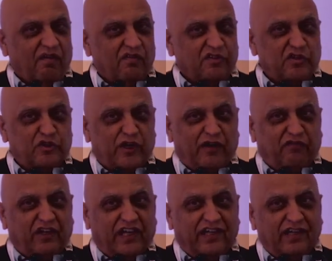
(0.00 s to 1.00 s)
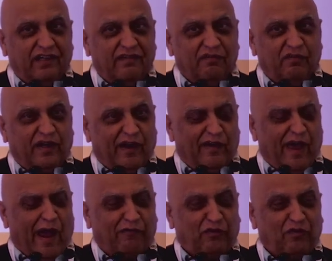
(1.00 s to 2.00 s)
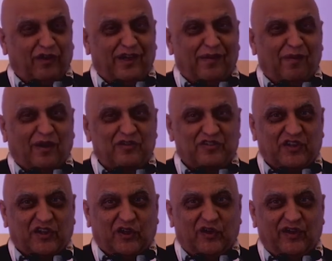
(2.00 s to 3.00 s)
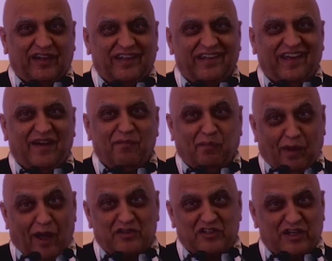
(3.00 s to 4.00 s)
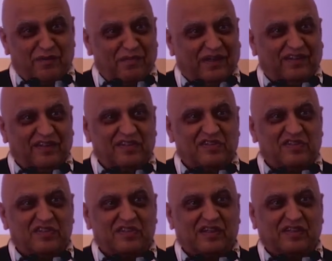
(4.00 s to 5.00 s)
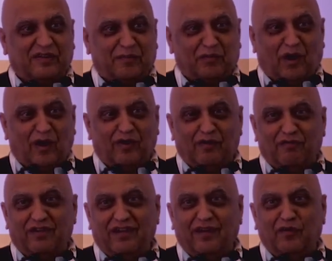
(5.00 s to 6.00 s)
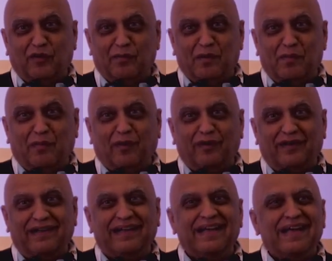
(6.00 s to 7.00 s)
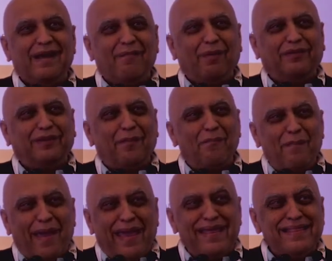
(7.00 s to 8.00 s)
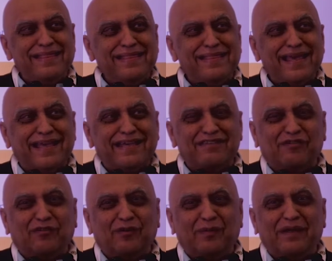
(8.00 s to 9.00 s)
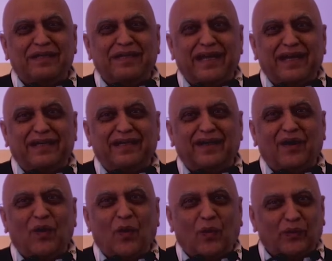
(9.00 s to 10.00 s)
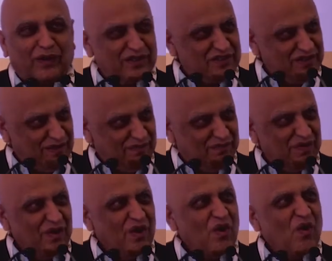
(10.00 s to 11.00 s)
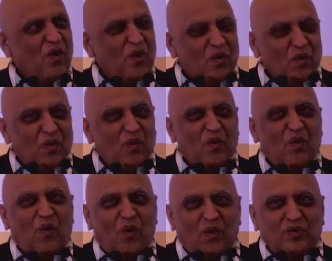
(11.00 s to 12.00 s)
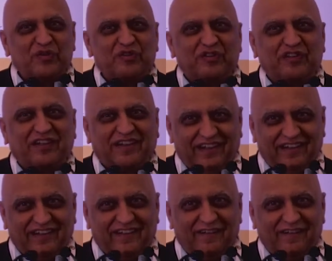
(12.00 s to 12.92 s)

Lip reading: Since you have data, we have to worry about security, and blockchain methods and cryptography are going to be important. But the main thing is going to be data ownership. Who owns the data?